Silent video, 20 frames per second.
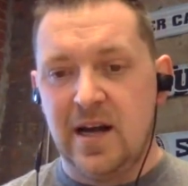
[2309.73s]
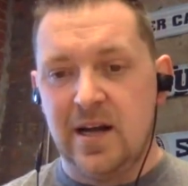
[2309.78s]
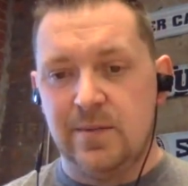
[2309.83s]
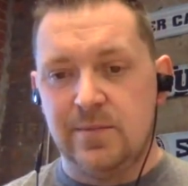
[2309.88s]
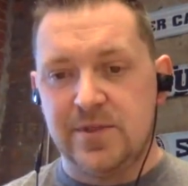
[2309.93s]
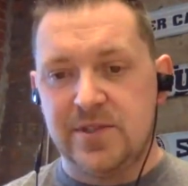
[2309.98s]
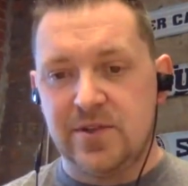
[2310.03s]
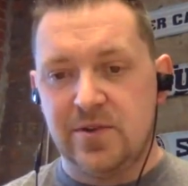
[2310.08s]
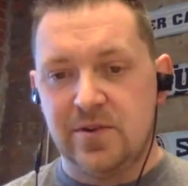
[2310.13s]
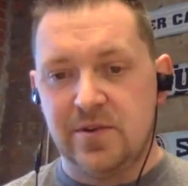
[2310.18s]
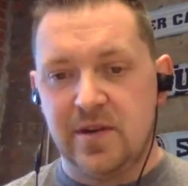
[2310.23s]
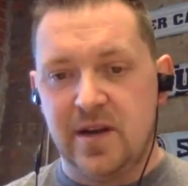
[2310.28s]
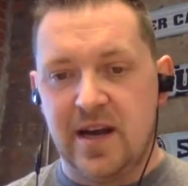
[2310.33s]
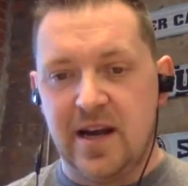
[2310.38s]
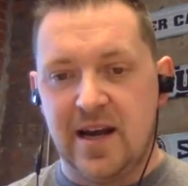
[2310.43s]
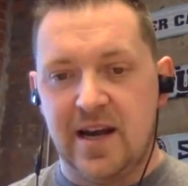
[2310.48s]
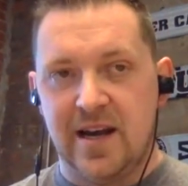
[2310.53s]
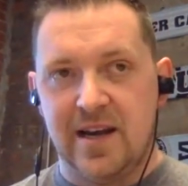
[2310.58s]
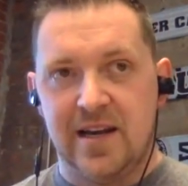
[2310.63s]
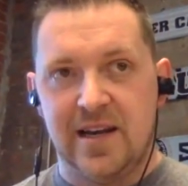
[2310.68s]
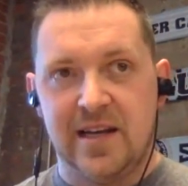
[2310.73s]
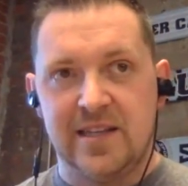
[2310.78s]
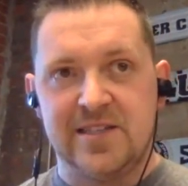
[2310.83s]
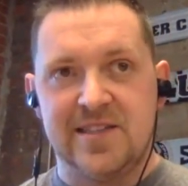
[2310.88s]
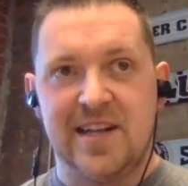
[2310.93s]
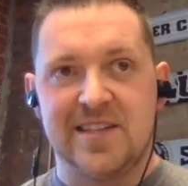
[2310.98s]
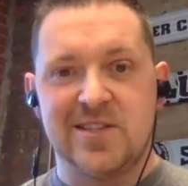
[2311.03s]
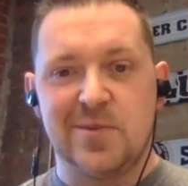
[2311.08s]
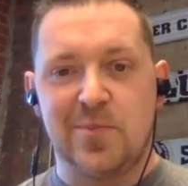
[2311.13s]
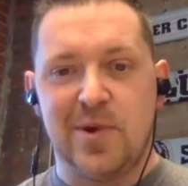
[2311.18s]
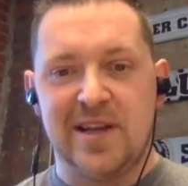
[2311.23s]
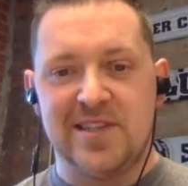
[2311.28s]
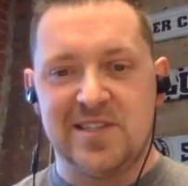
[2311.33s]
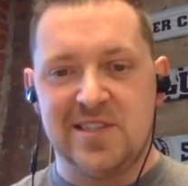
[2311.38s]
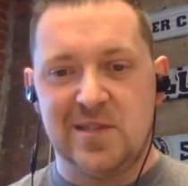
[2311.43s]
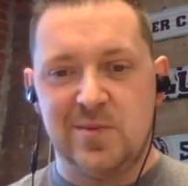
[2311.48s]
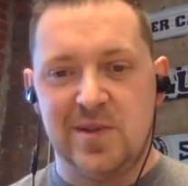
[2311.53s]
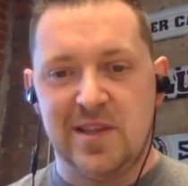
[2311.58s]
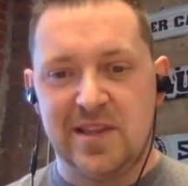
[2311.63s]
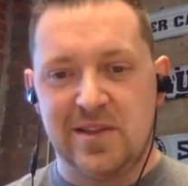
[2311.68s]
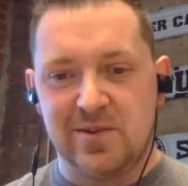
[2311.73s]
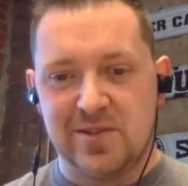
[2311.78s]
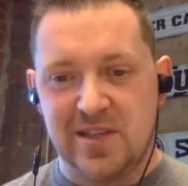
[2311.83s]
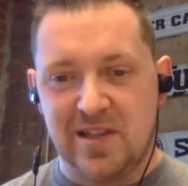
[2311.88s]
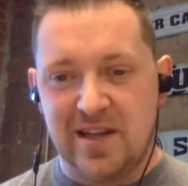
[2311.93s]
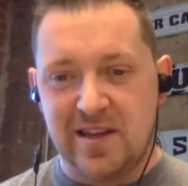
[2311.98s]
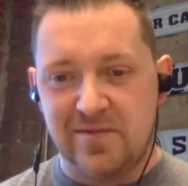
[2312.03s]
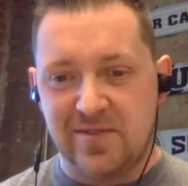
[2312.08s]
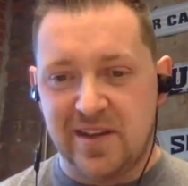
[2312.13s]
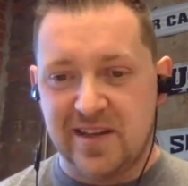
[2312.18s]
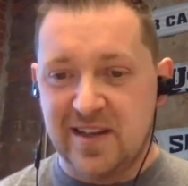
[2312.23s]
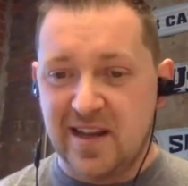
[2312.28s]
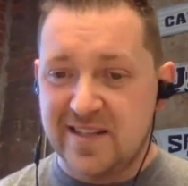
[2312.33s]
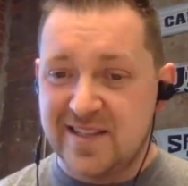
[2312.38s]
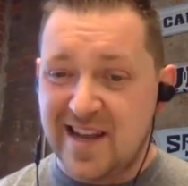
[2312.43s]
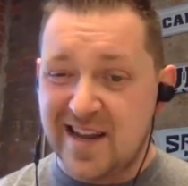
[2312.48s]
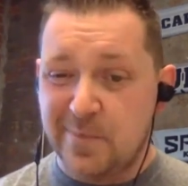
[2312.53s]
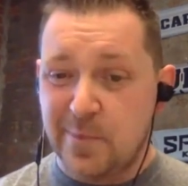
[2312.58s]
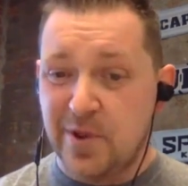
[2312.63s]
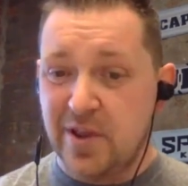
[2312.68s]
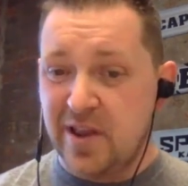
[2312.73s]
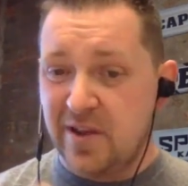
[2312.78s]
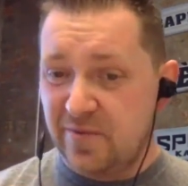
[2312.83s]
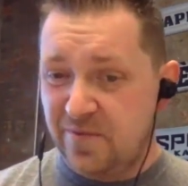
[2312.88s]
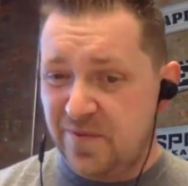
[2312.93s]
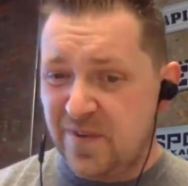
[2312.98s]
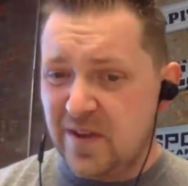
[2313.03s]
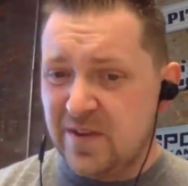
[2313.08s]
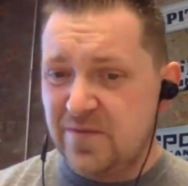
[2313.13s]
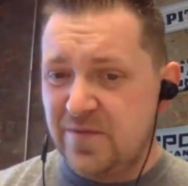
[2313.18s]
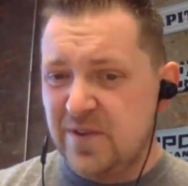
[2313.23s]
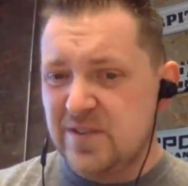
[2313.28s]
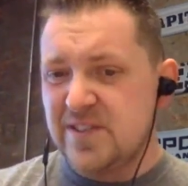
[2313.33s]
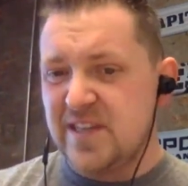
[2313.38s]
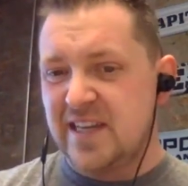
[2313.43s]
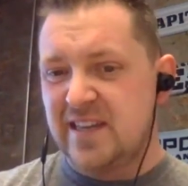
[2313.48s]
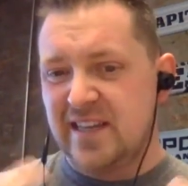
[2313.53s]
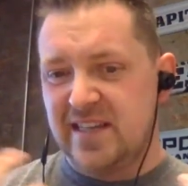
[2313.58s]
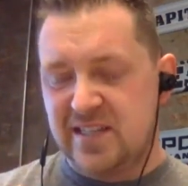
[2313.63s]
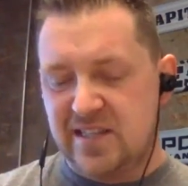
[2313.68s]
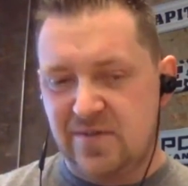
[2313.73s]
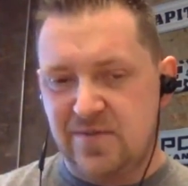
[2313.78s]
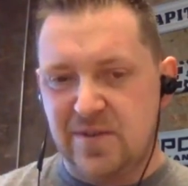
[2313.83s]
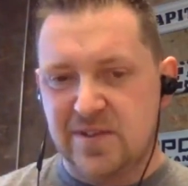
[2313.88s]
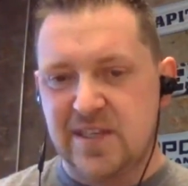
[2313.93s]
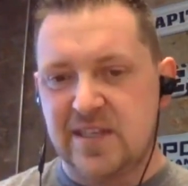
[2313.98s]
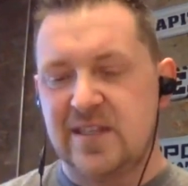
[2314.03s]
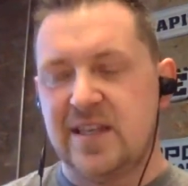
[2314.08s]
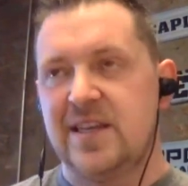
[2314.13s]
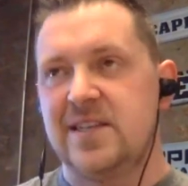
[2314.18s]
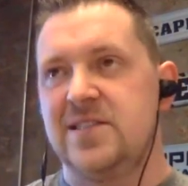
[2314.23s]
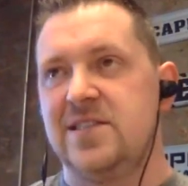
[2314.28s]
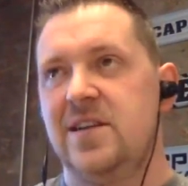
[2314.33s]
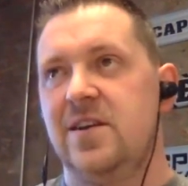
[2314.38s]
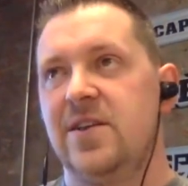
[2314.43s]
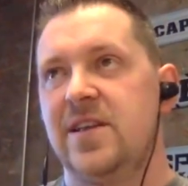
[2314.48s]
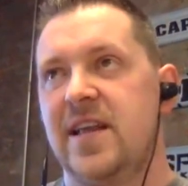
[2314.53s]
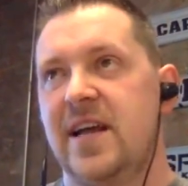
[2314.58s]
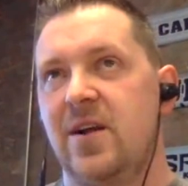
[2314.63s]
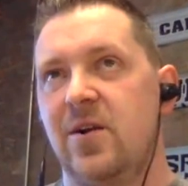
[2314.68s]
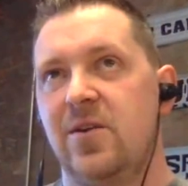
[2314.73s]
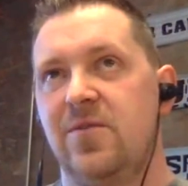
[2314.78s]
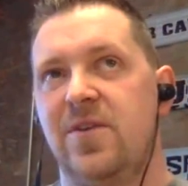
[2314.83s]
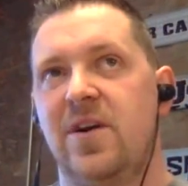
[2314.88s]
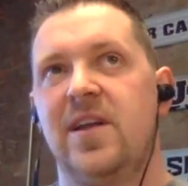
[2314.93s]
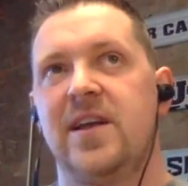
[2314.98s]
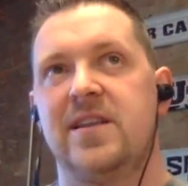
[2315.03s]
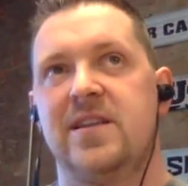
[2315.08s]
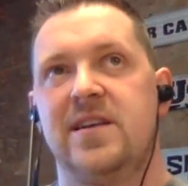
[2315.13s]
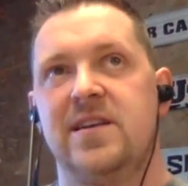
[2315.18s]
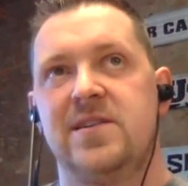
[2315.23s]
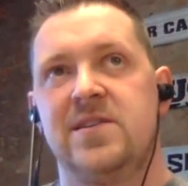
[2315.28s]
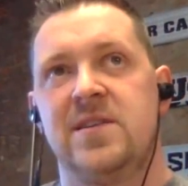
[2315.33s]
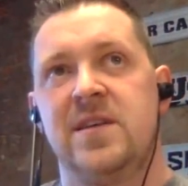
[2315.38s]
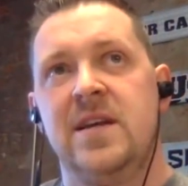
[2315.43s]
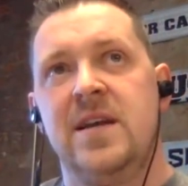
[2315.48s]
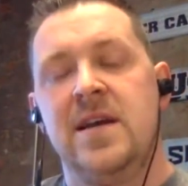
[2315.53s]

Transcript: So it's not surprising to me that there's a lot of like talking about, like, feels like this and it feels like this, you know, like that, or it felt like this.